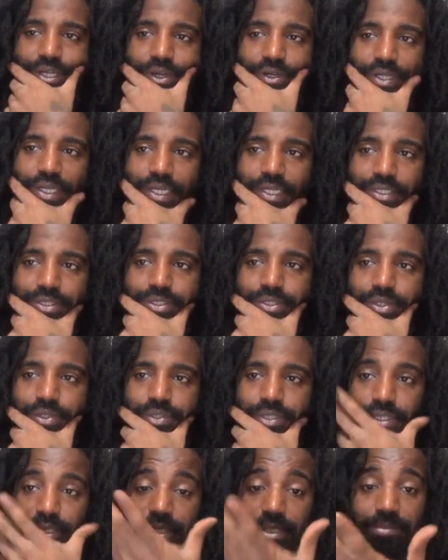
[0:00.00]
Okay,
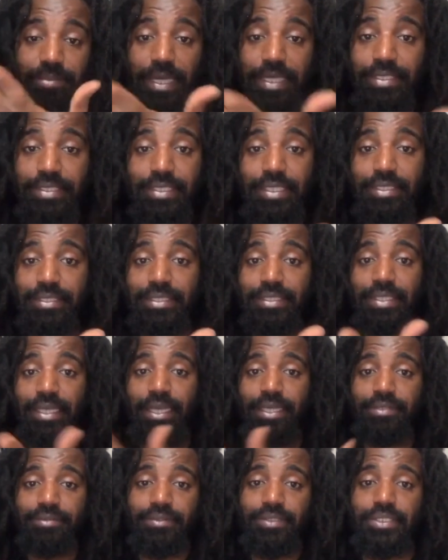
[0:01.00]
so this is my sun sign.